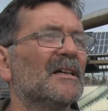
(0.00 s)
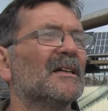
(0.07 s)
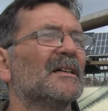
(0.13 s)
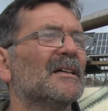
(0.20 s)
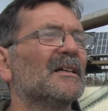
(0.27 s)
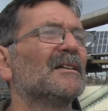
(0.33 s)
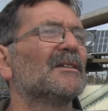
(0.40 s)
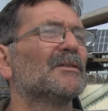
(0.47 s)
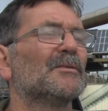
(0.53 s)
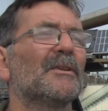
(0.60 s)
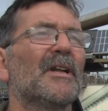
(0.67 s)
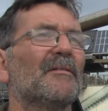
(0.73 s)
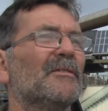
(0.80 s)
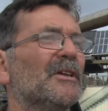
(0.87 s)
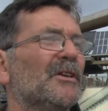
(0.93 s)
Yeah, they
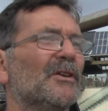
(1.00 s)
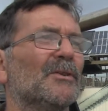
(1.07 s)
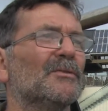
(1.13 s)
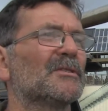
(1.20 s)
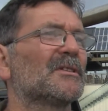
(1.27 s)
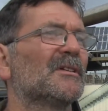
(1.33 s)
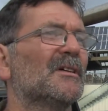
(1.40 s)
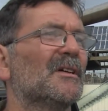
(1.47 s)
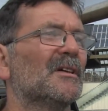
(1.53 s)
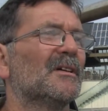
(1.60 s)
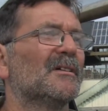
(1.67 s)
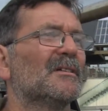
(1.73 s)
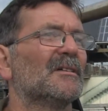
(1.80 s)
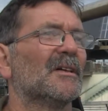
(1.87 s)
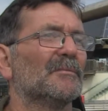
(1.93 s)
were never used.
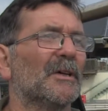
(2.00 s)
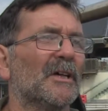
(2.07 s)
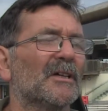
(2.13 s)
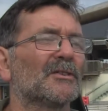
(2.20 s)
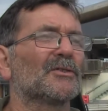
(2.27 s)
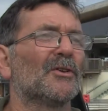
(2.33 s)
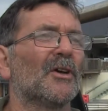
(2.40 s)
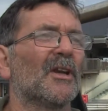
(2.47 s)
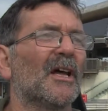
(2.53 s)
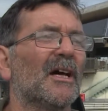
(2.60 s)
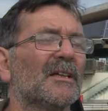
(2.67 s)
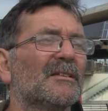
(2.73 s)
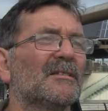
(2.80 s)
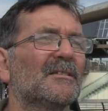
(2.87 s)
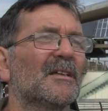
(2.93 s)
I mean, I saw a
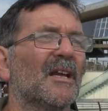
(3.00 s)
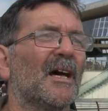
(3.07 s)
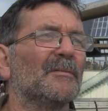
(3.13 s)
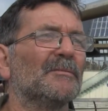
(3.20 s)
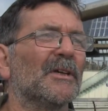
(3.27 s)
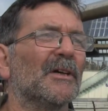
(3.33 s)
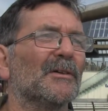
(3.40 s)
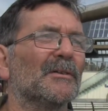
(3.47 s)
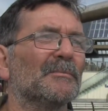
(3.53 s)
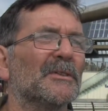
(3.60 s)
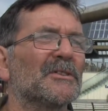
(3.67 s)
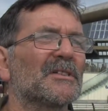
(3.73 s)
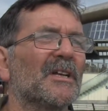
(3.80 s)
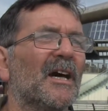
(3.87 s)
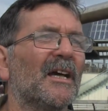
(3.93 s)
lad climb down them
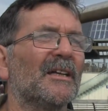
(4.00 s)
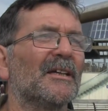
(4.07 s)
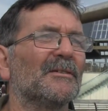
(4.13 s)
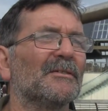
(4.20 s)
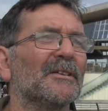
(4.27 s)
and slide